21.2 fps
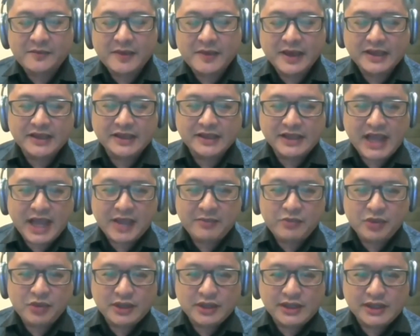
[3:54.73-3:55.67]
By the
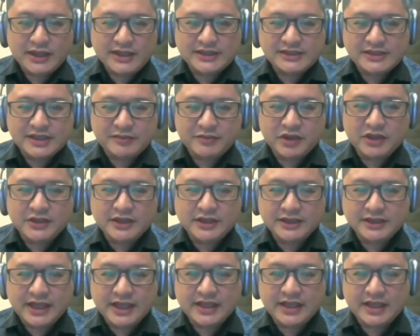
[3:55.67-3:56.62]
time we release them on
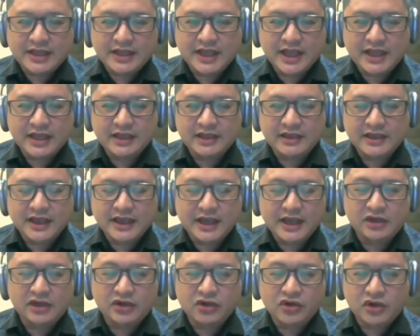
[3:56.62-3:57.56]
the 10th day,
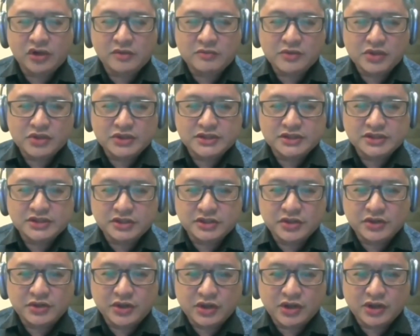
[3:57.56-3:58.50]
they are almost
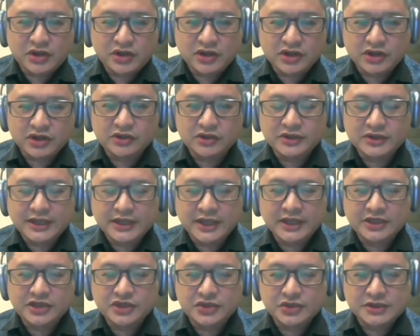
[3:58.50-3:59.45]
no longer
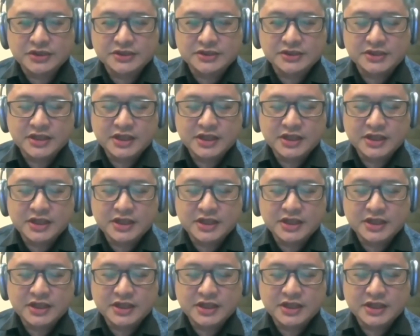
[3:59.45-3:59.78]
contagious.